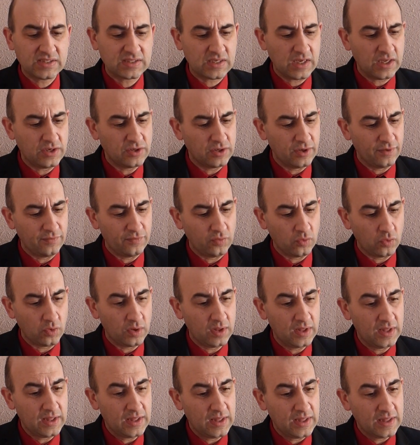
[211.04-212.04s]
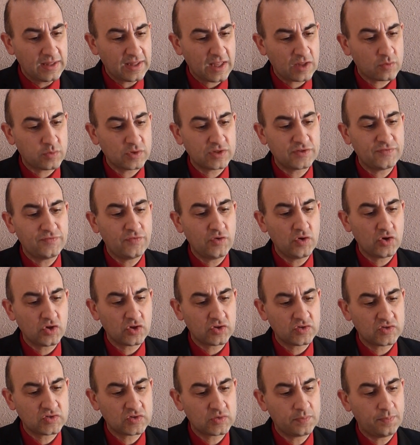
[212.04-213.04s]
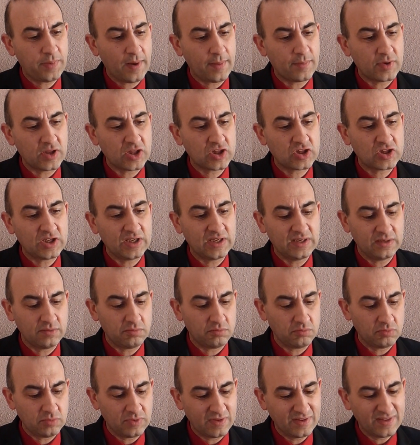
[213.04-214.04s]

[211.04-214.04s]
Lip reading: a novel that was first published in